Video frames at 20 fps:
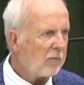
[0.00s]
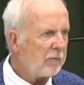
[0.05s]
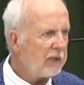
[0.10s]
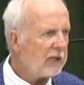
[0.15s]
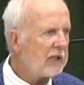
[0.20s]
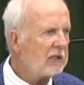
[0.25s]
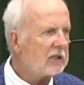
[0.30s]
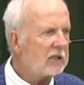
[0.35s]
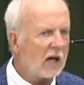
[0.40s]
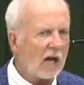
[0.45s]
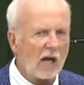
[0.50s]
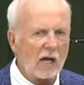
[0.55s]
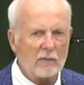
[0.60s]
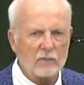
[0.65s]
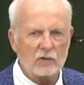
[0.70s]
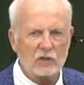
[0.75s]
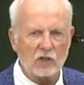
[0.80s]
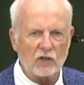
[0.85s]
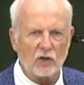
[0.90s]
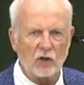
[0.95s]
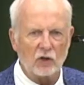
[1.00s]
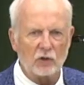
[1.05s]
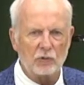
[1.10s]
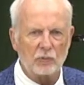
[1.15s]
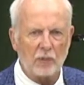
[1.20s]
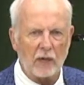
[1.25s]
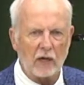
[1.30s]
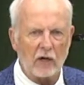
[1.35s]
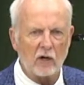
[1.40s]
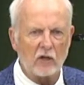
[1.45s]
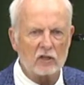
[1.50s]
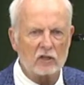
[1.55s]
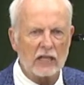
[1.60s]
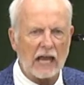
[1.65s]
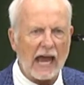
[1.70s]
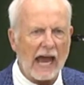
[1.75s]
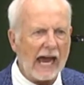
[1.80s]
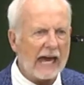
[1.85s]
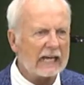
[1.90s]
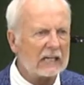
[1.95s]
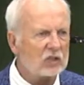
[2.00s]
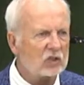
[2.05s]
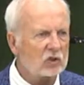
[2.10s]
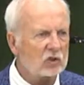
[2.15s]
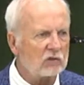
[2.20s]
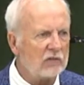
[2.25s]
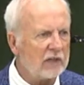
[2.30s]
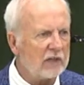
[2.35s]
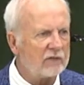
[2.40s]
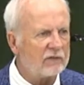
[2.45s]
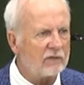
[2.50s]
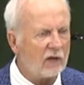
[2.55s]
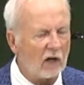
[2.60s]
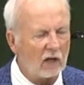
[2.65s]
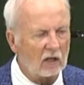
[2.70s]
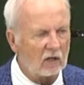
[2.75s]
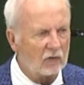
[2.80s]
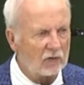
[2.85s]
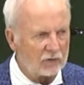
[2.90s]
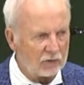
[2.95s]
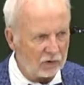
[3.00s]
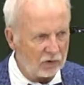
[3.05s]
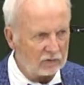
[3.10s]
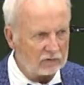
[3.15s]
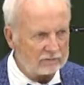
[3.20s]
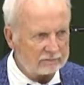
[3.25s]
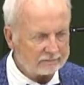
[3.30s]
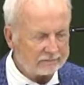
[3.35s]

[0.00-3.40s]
many times did those parents actually follow through?